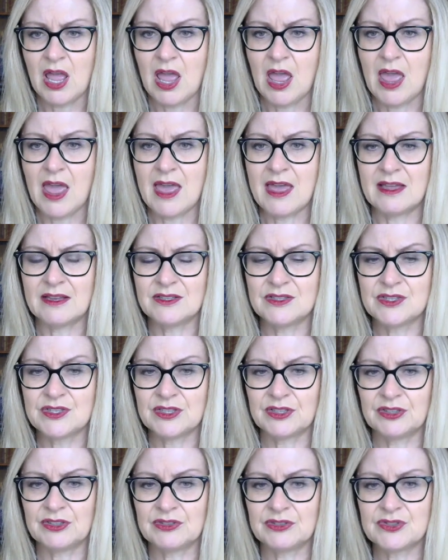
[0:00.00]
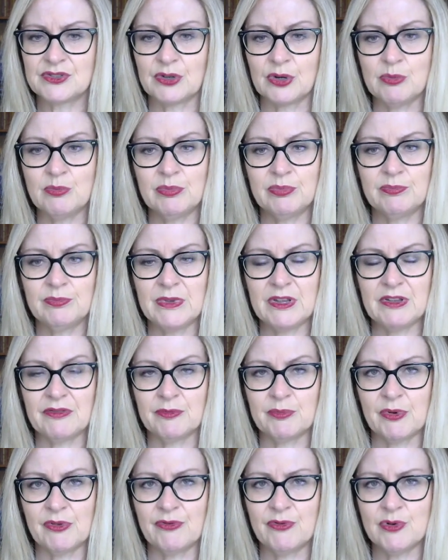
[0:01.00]
and so if
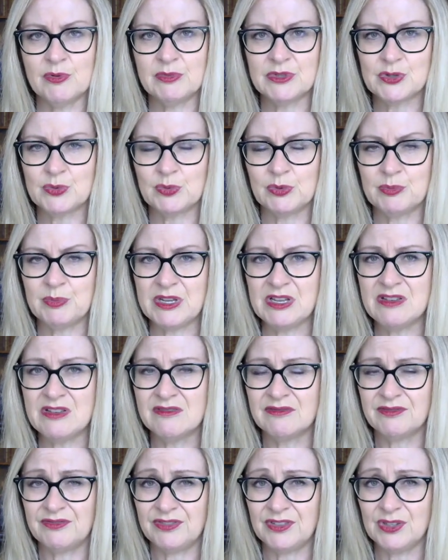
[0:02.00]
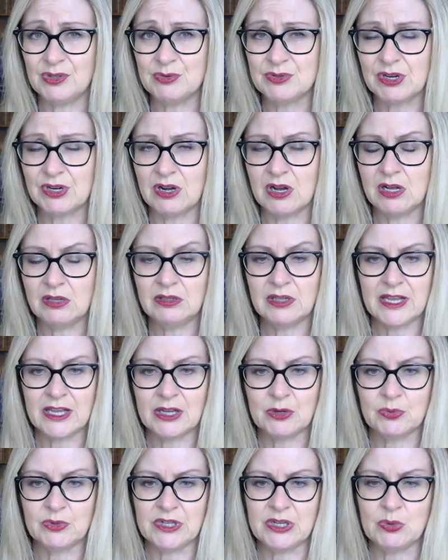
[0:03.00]
performance would be futile,
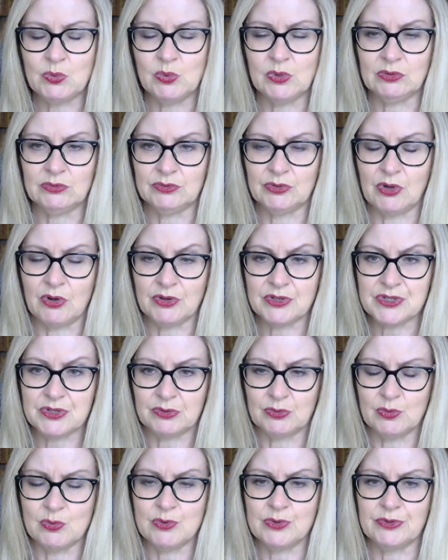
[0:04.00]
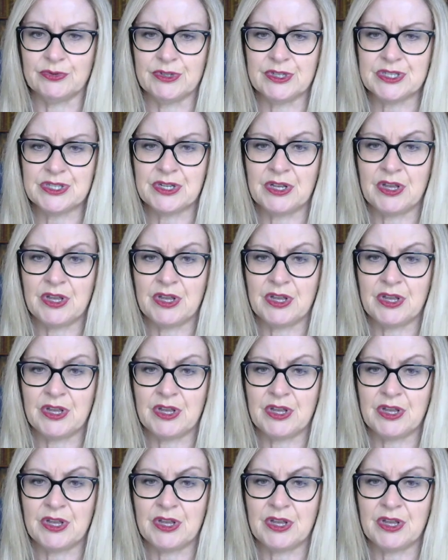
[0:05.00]
equity will not order it.